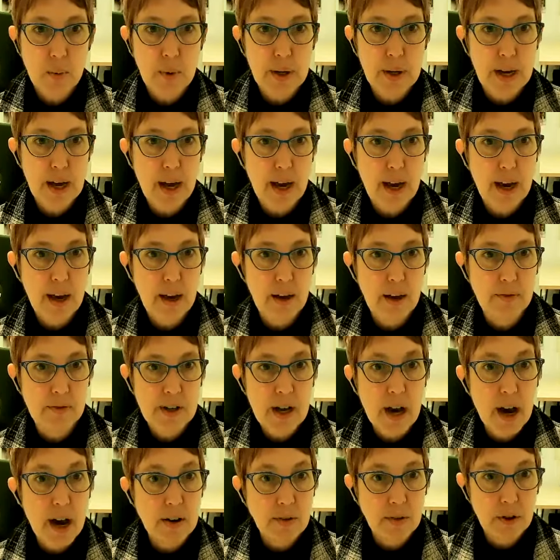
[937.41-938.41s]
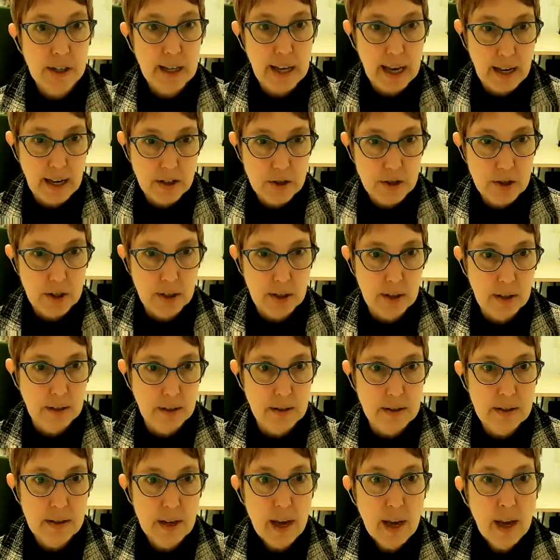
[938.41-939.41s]
we have
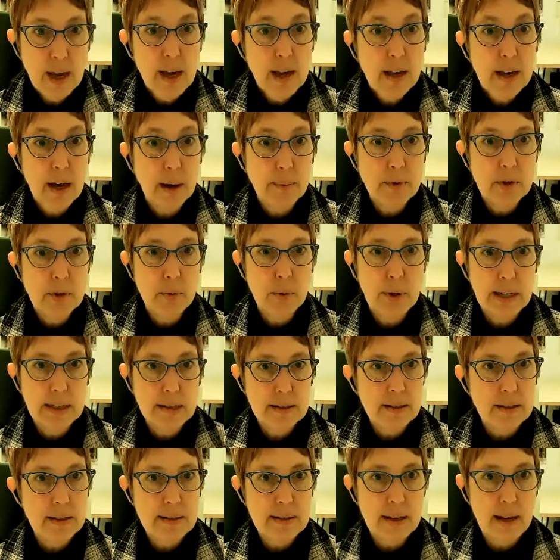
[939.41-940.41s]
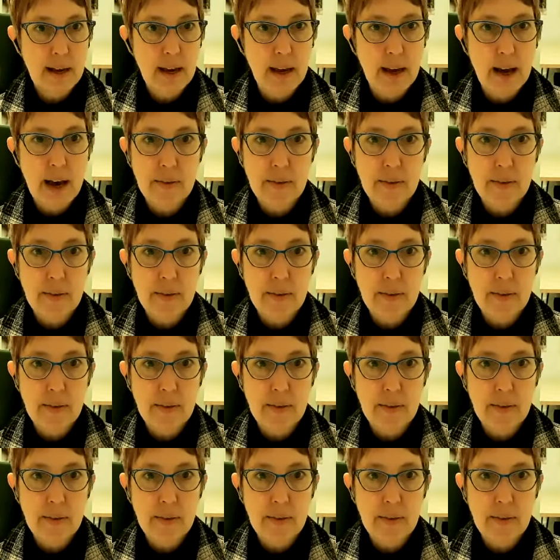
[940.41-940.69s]
congregations come to us and say,